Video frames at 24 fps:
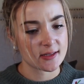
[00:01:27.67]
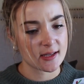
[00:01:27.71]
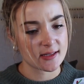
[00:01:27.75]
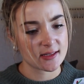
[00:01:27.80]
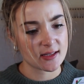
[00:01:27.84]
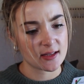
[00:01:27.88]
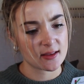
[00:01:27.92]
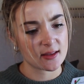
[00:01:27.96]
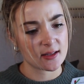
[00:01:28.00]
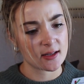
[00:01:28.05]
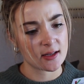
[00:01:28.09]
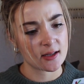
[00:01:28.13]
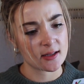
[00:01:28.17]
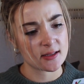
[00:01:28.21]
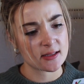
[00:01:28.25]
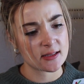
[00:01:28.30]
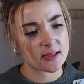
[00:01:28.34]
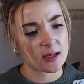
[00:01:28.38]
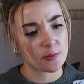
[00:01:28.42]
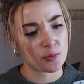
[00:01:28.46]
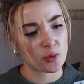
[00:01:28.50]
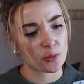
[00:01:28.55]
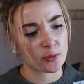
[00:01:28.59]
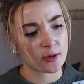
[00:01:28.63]
It says that the
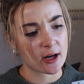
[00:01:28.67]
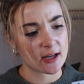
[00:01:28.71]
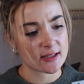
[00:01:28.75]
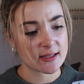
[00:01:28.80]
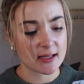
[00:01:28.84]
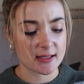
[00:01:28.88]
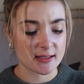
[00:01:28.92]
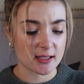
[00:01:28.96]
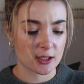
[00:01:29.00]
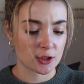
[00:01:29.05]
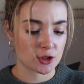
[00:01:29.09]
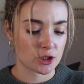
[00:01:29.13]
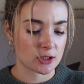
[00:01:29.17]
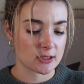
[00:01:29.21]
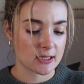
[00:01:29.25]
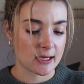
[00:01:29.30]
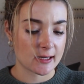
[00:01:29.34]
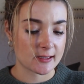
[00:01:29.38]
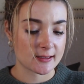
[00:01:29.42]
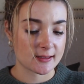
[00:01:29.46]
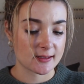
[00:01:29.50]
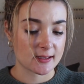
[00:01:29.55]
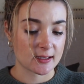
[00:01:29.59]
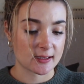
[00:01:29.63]
sample processing should
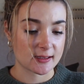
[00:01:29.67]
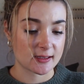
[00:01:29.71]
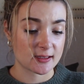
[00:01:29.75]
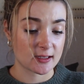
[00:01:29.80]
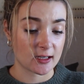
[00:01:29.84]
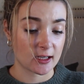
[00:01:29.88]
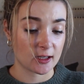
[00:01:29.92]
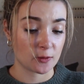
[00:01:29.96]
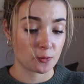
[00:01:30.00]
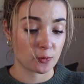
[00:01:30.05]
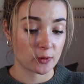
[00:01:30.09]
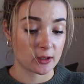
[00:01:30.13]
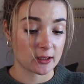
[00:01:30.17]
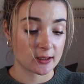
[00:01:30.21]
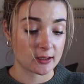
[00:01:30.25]
take 6 to 8